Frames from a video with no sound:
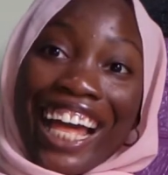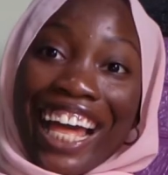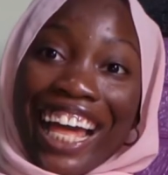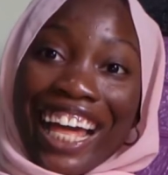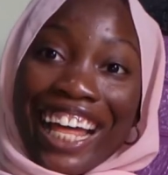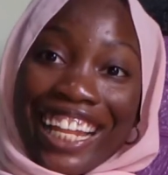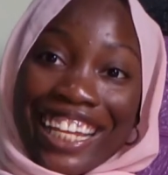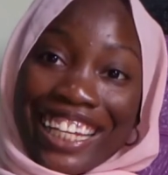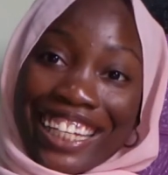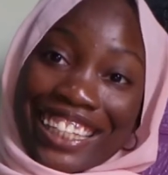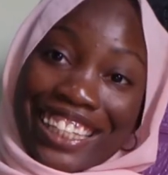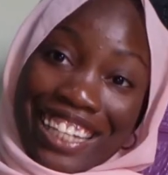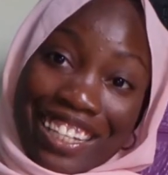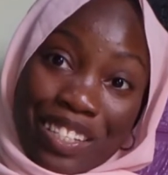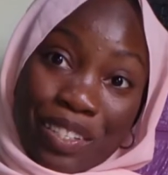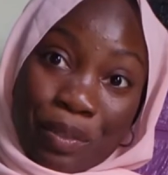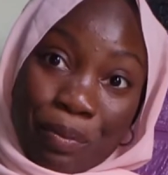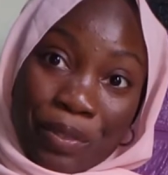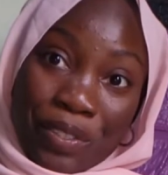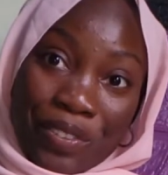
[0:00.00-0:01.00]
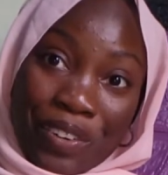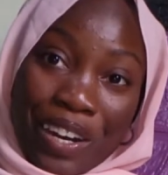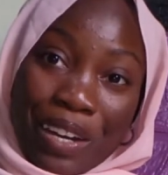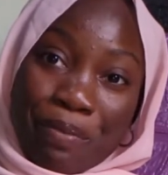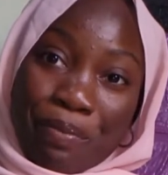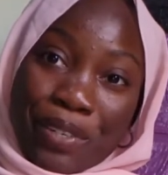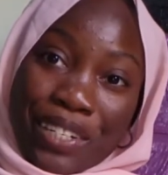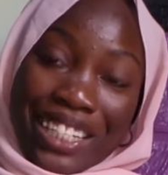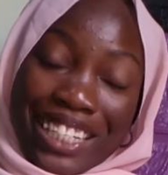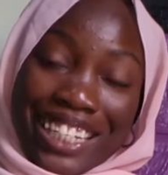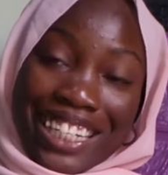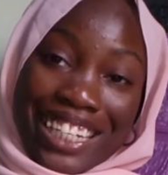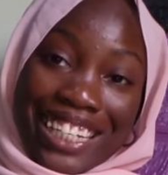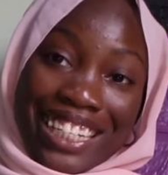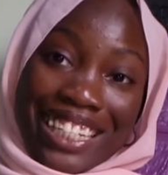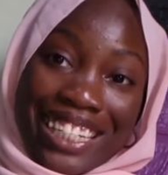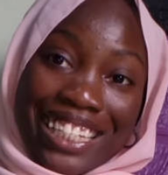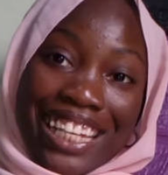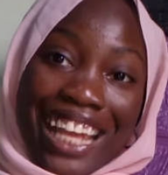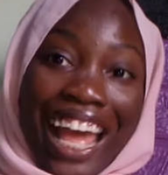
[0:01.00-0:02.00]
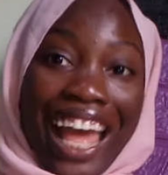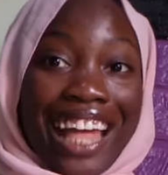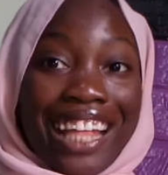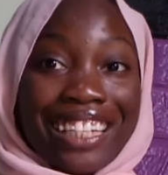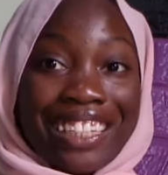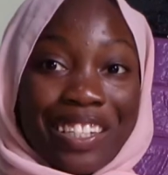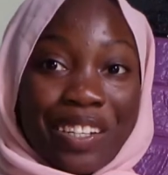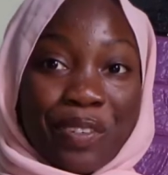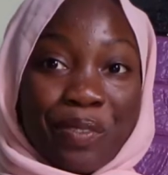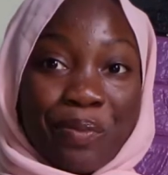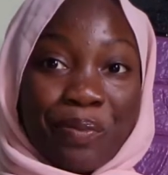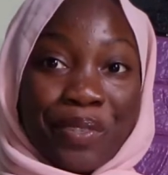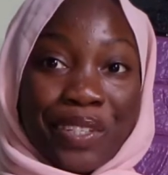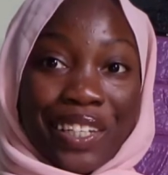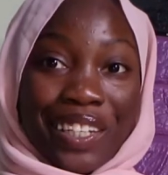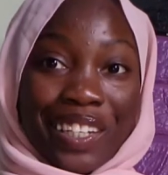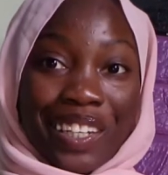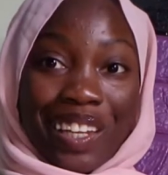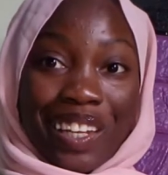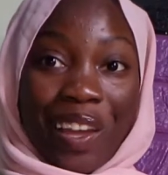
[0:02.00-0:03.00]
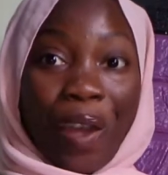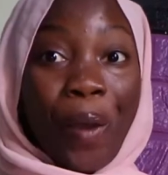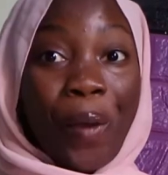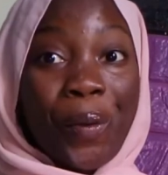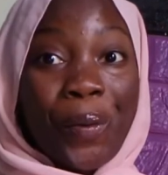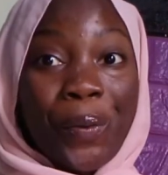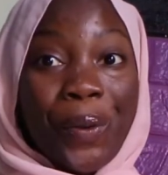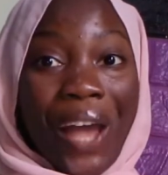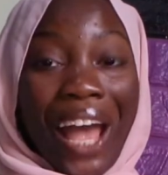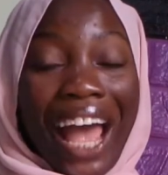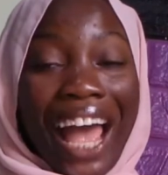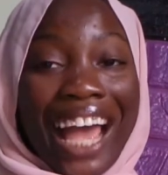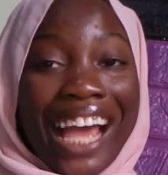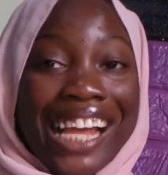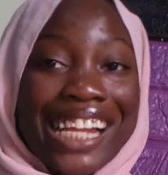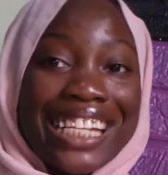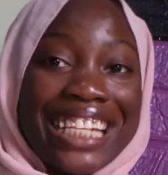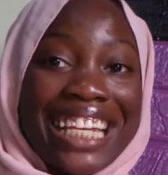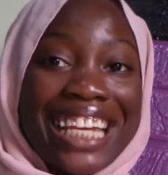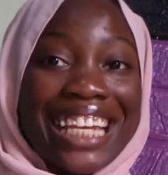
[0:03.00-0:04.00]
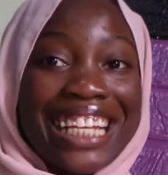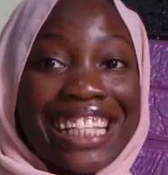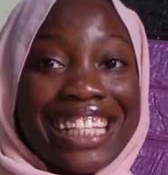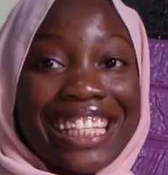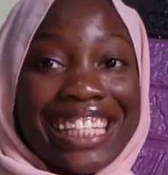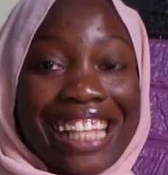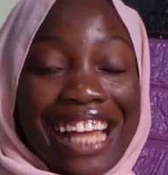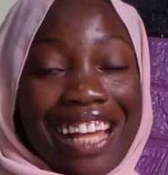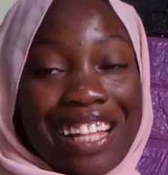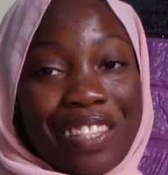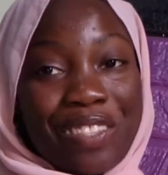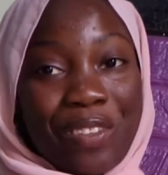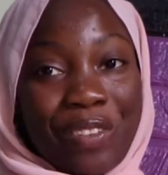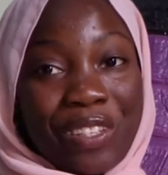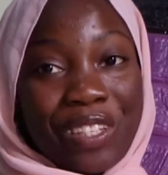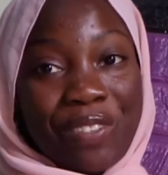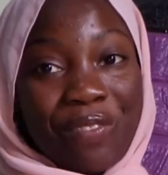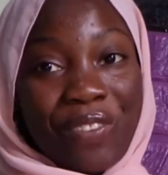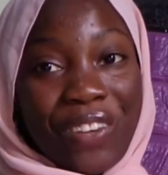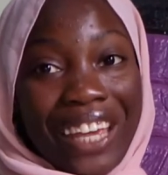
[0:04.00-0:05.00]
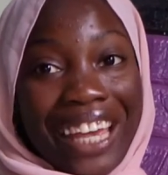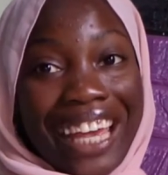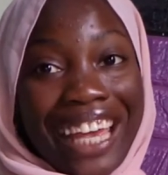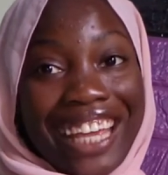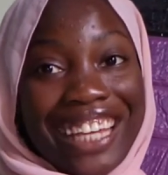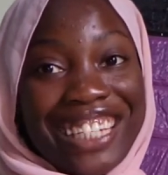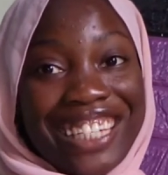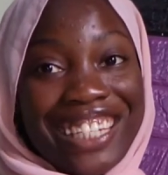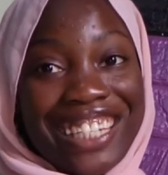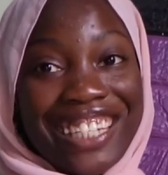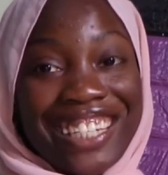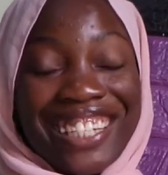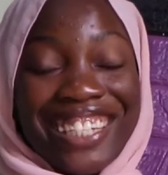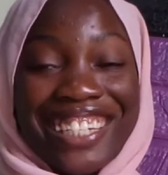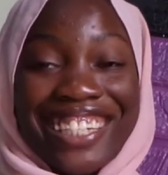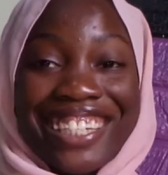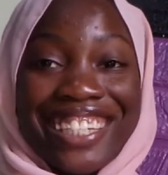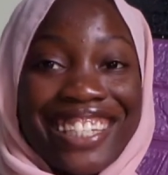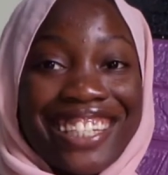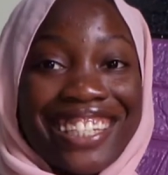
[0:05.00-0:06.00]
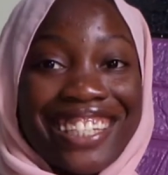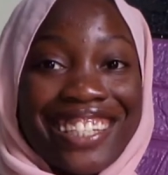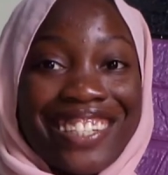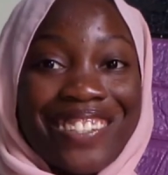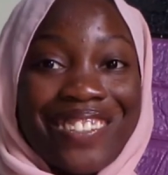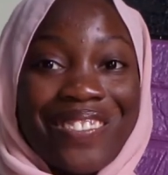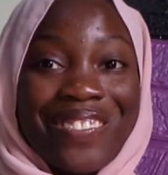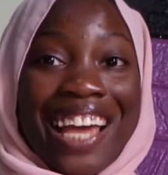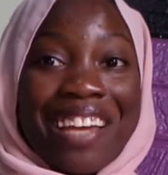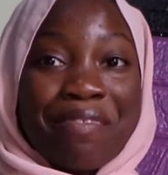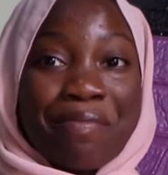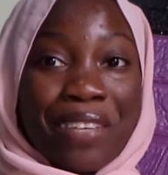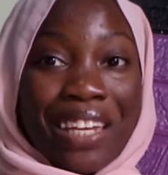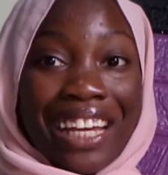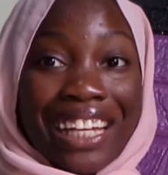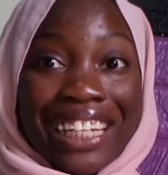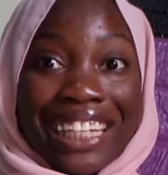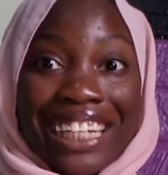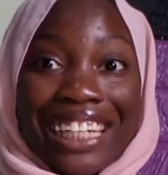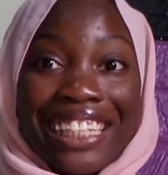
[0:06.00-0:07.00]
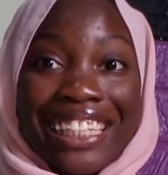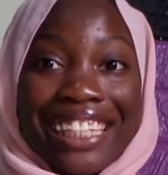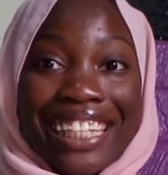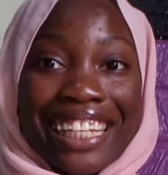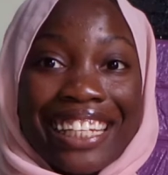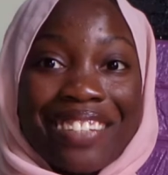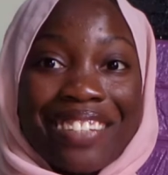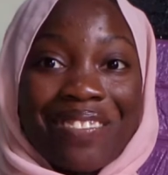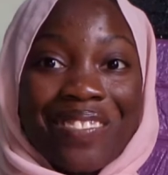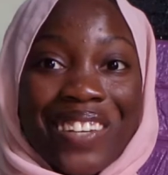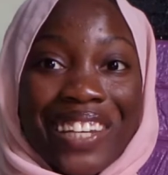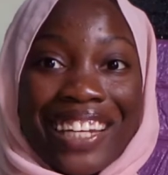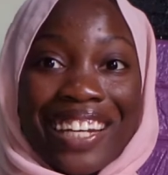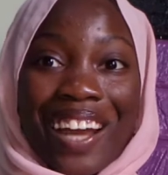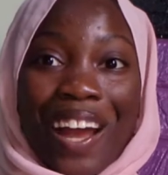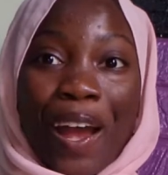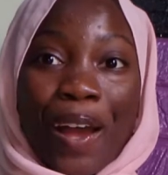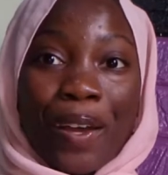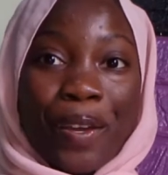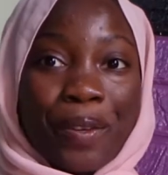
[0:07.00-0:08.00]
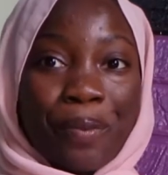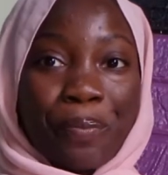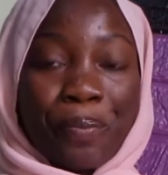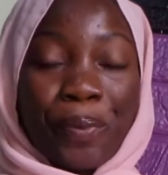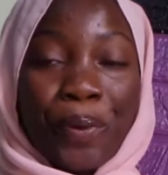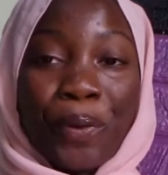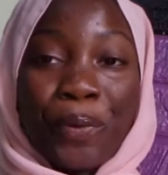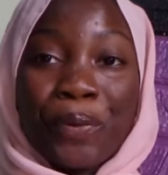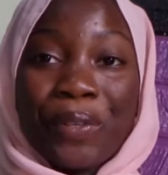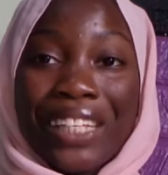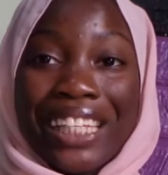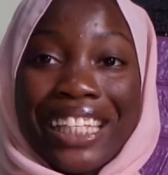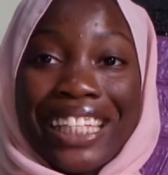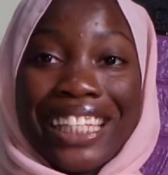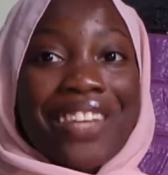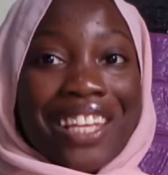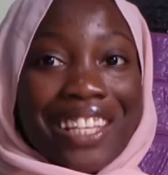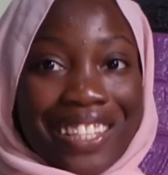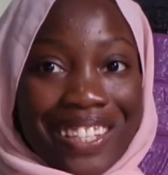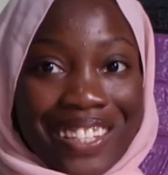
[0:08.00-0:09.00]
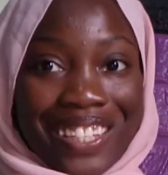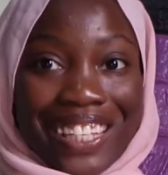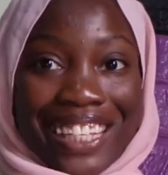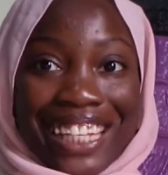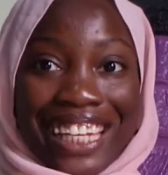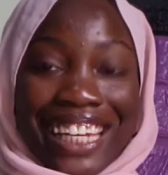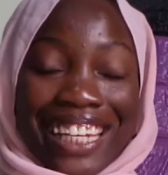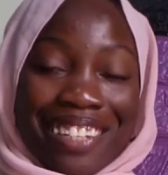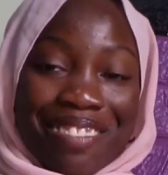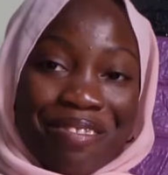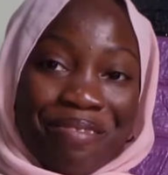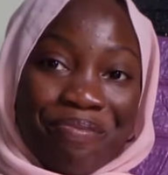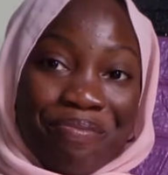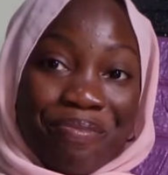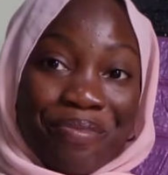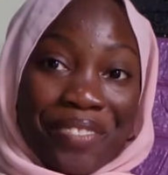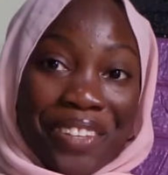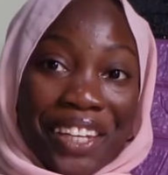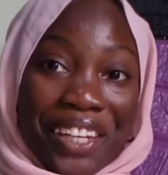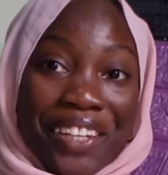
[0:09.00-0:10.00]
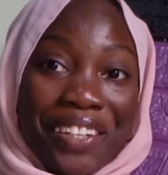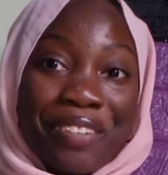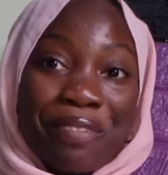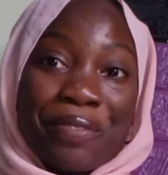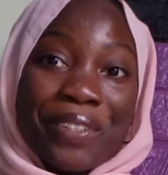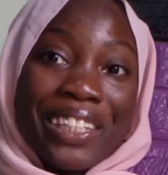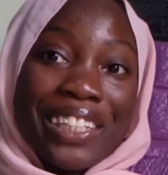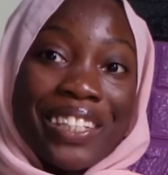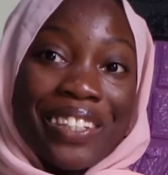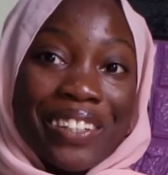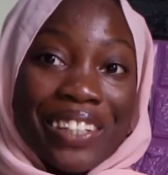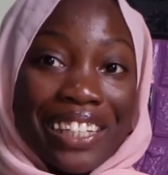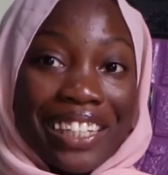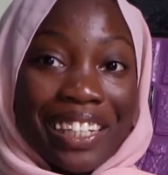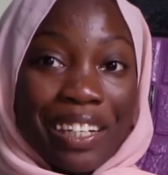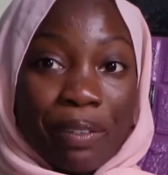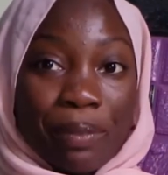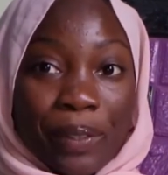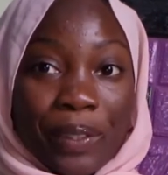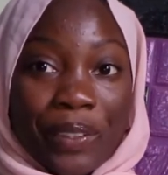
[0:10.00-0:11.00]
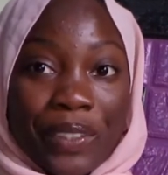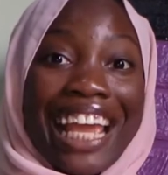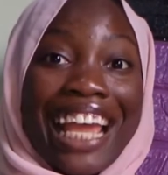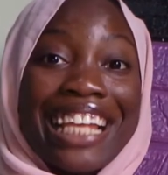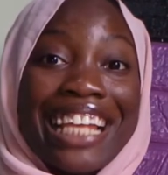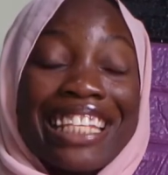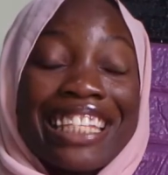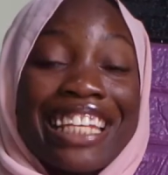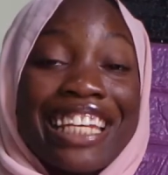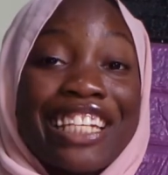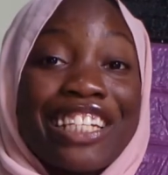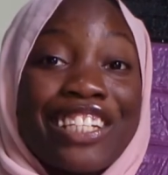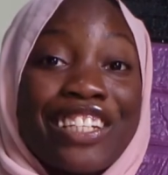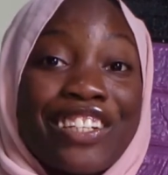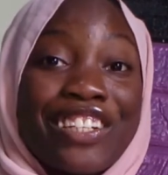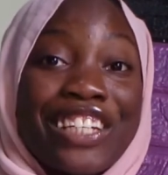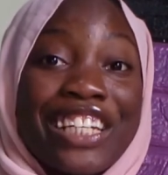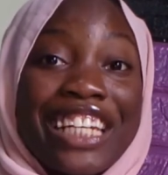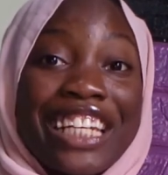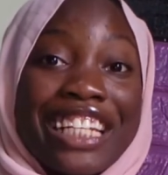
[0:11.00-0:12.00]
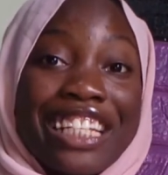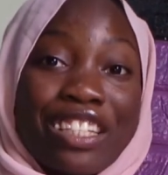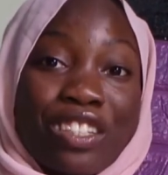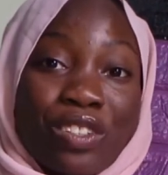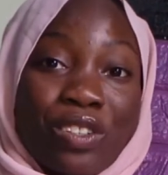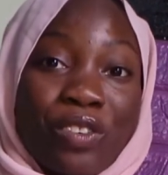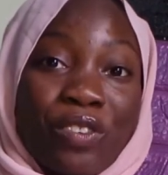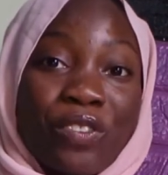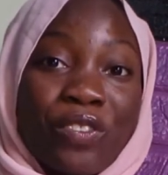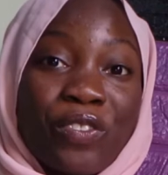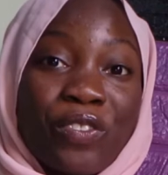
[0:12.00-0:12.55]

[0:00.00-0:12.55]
click that subscribe button down below and hit that notifications to be alerted when I post. So today we're gonna be talking about the essential needs of